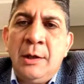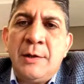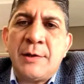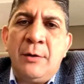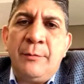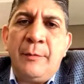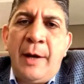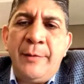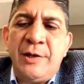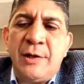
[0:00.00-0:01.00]
So
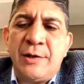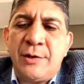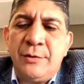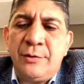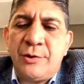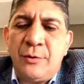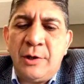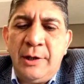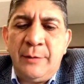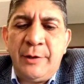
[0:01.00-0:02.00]
maybe just to talk a
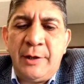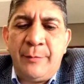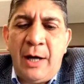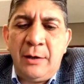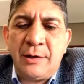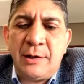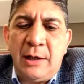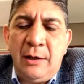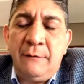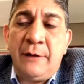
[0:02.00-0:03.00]
little bit about
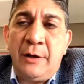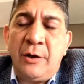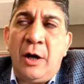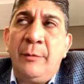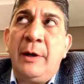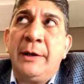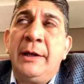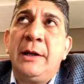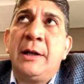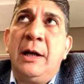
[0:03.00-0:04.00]
Vodacom, I
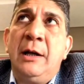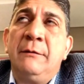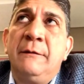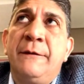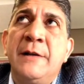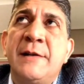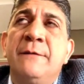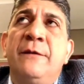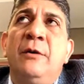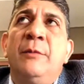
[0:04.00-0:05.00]
think first and
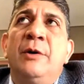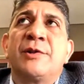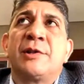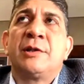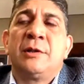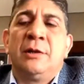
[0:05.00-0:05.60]
foremost,